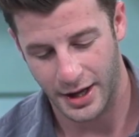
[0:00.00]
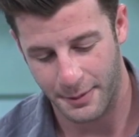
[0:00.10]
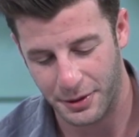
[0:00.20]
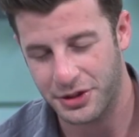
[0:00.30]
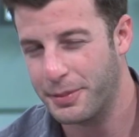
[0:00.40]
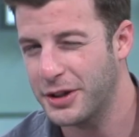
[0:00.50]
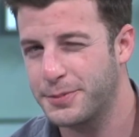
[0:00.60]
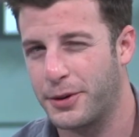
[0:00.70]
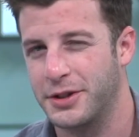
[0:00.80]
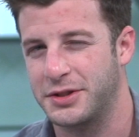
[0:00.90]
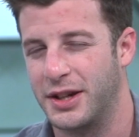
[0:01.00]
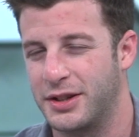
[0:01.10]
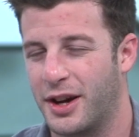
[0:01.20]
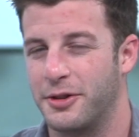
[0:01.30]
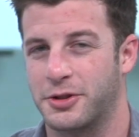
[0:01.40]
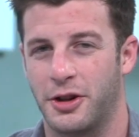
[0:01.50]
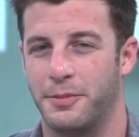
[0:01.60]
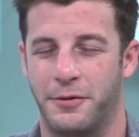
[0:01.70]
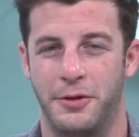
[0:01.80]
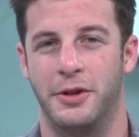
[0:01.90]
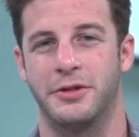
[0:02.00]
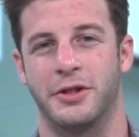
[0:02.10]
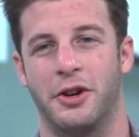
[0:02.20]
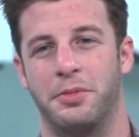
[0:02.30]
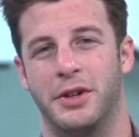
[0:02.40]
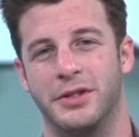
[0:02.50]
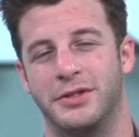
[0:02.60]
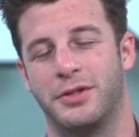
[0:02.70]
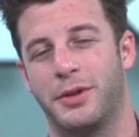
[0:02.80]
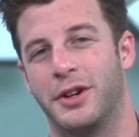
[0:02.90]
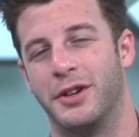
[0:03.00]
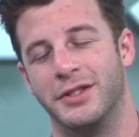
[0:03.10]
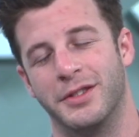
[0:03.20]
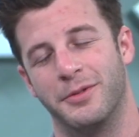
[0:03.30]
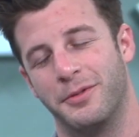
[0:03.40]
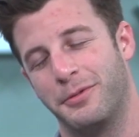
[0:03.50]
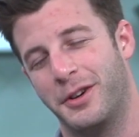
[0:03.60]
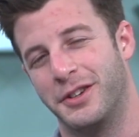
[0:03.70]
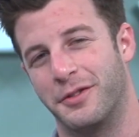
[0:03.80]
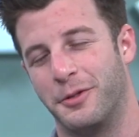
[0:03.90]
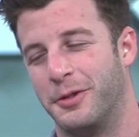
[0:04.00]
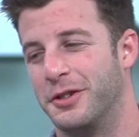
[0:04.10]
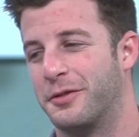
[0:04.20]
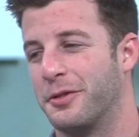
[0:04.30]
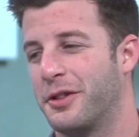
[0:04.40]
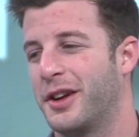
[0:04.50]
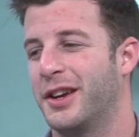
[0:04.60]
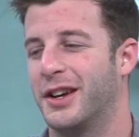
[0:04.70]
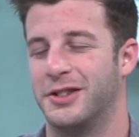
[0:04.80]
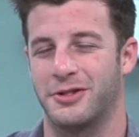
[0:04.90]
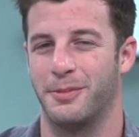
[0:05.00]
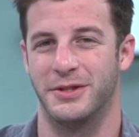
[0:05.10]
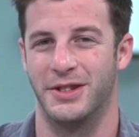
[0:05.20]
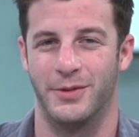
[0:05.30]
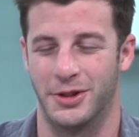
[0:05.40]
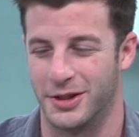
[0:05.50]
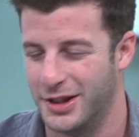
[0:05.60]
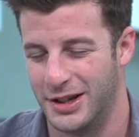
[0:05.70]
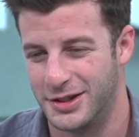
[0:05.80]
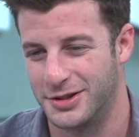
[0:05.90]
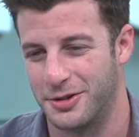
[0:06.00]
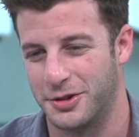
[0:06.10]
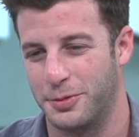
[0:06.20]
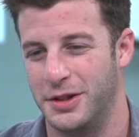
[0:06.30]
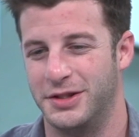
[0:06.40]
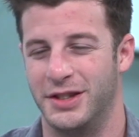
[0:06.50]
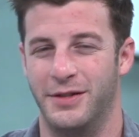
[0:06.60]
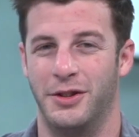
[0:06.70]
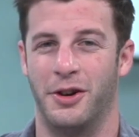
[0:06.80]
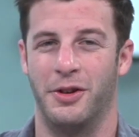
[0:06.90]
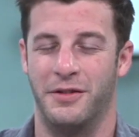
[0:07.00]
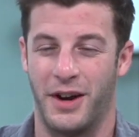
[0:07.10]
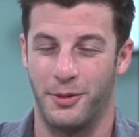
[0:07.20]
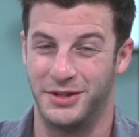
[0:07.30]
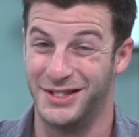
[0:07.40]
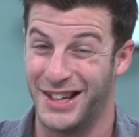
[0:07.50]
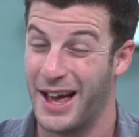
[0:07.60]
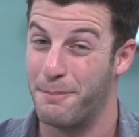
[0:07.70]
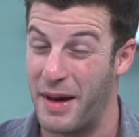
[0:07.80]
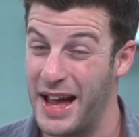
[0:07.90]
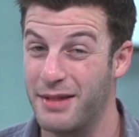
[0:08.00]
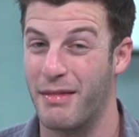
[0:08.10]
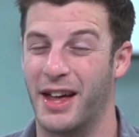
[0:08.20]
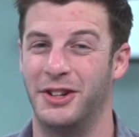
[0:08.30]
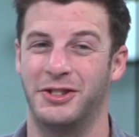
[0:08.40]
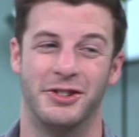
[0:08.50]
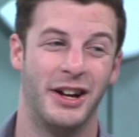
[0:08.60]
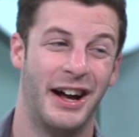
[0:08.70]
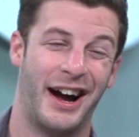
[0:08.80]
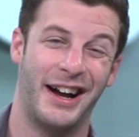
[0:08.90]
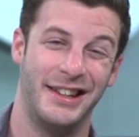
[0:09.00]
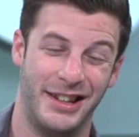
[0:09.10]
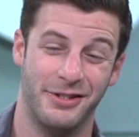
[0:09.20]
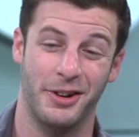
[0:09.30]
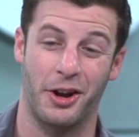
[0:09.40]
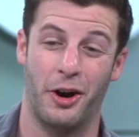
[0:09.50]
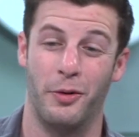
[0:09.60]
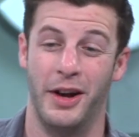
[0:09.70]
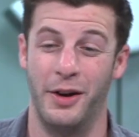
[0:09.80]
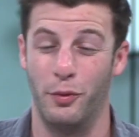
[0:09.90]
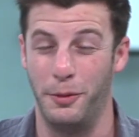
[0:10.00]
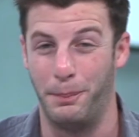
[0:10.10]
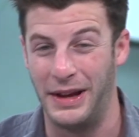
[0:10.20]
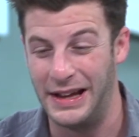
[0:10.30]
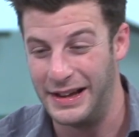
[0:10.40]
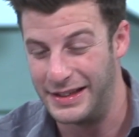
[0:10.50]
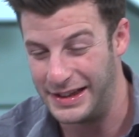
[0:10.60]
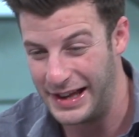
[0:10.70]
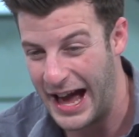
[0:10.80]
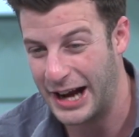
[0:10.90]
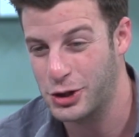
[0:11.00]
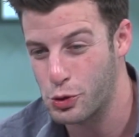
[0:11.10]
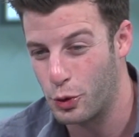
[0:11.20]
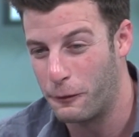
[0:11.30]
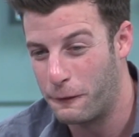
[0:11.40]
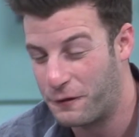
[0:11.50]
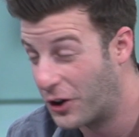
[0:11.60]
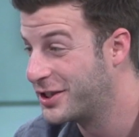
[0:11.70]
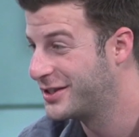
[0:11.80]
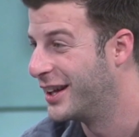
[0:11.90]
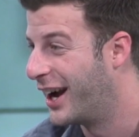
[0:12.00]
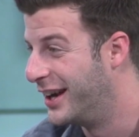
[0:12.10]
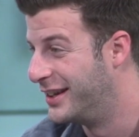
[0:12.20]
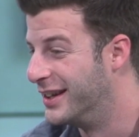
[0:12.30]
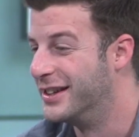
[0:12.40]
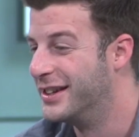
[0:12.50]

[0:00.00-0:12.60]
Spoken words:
But the best part is that Donald Trump a few years ago, because Twitter is a wonderful, wonderful thing, and Trump has never deleted his old tweets, even though if I was his campaign manager a year ago, it would be the actual first thing I did.